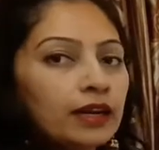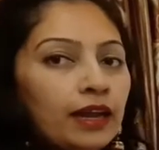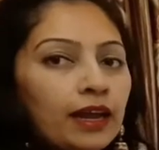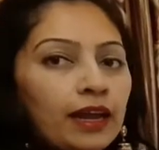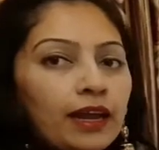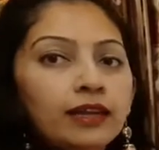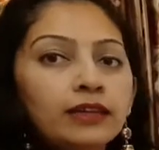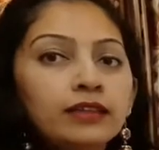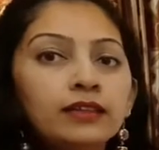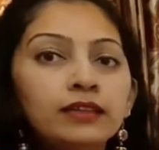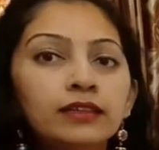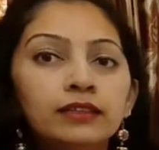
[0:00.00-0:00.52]

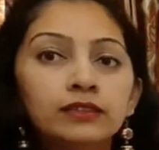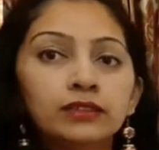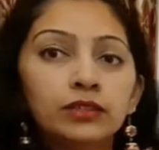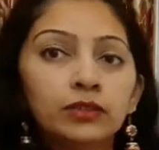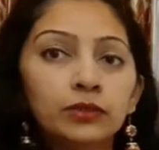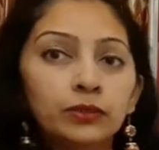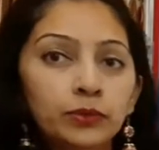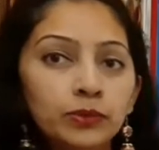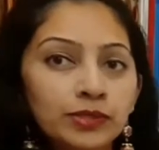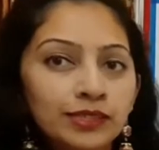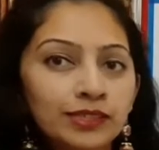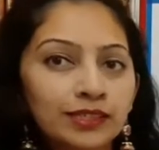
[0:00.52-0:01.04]
And the
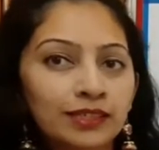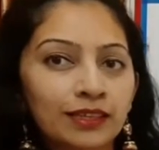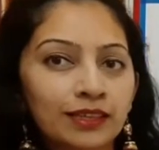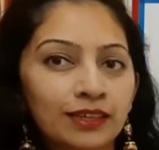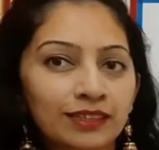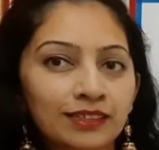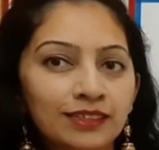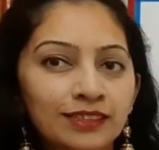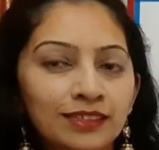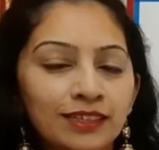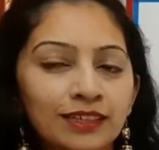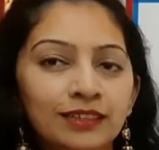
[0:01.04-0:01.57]
rule
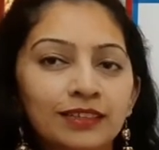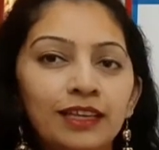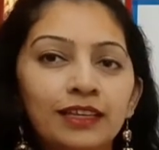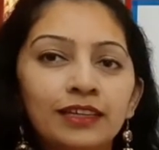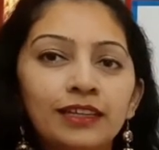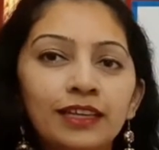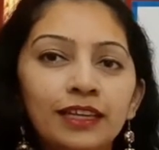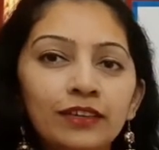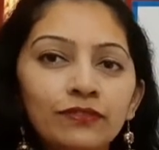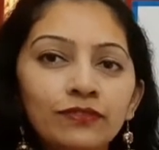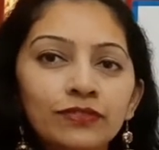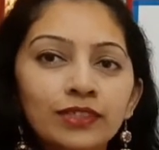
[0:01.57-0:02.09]
says that
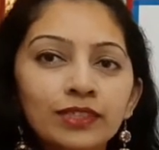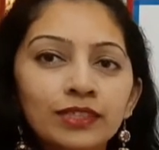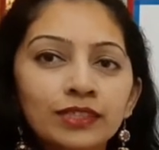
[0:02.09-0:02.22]
if the